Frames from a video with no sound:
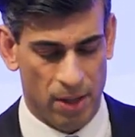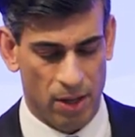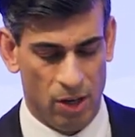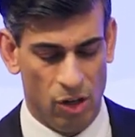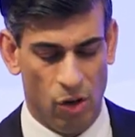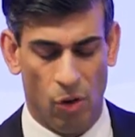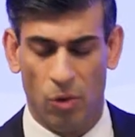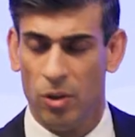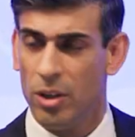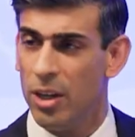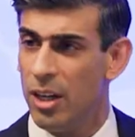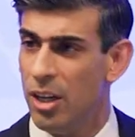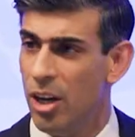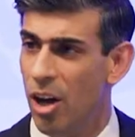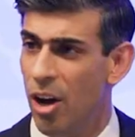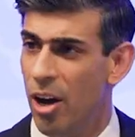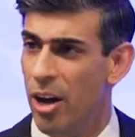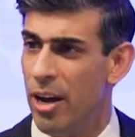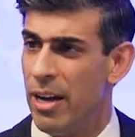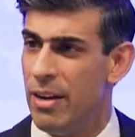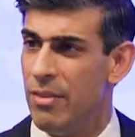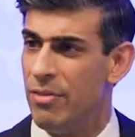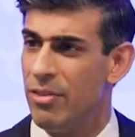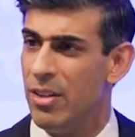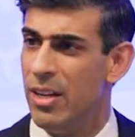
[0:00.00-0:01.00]
longer
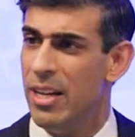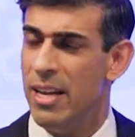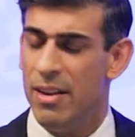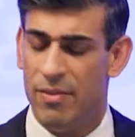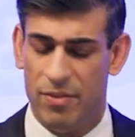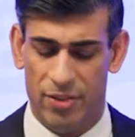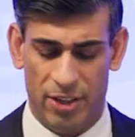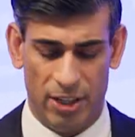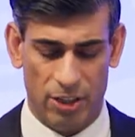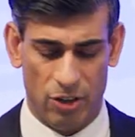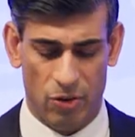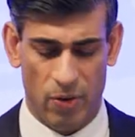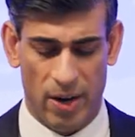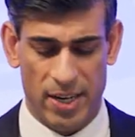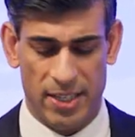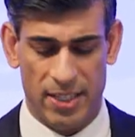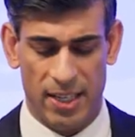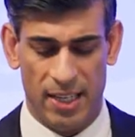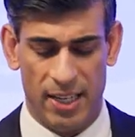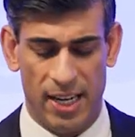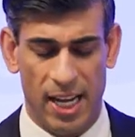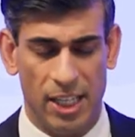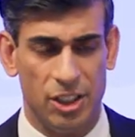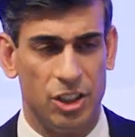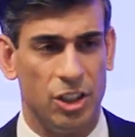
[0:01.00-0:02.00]
lives lived in greater
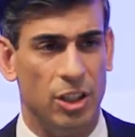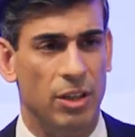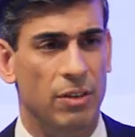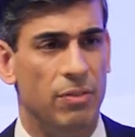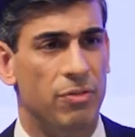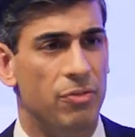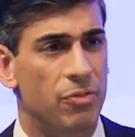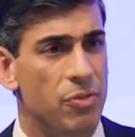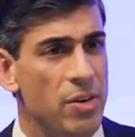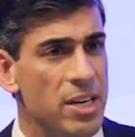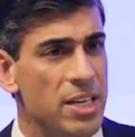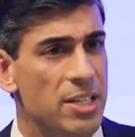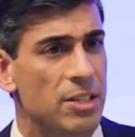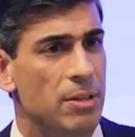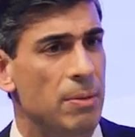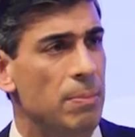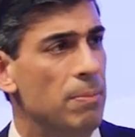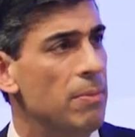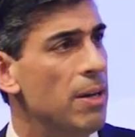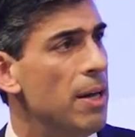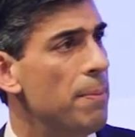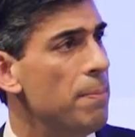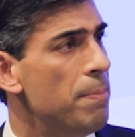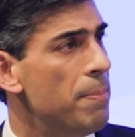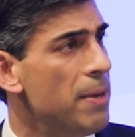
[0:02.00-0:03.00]
leisure,
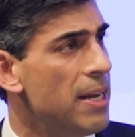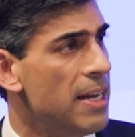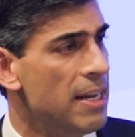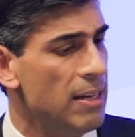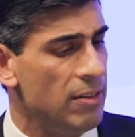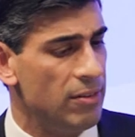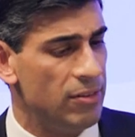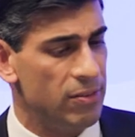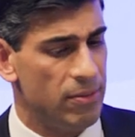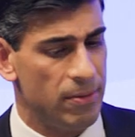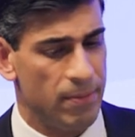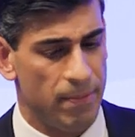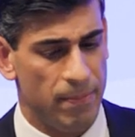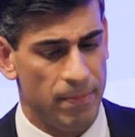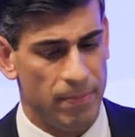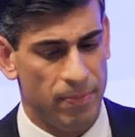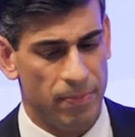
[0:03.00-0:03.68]
freedom and peace.